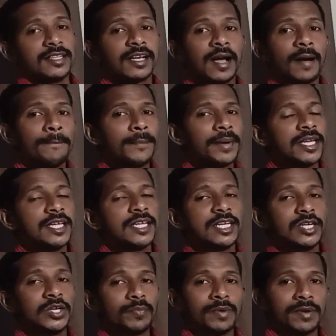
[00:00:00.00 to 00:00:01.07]
The company
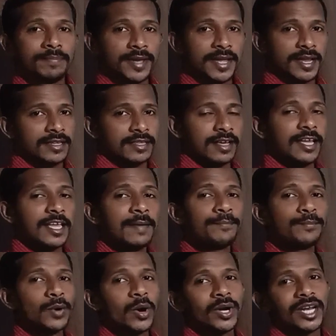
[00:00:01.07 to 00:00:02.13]
need to prepare the
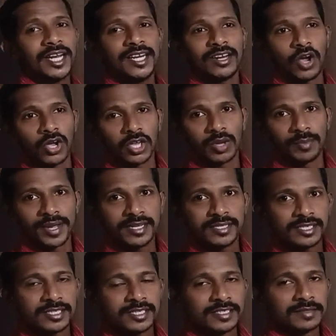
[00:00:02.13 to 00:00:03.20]
important
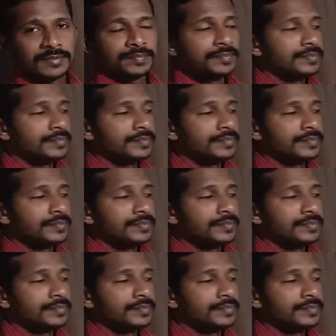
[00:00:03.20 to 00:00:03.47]
documents.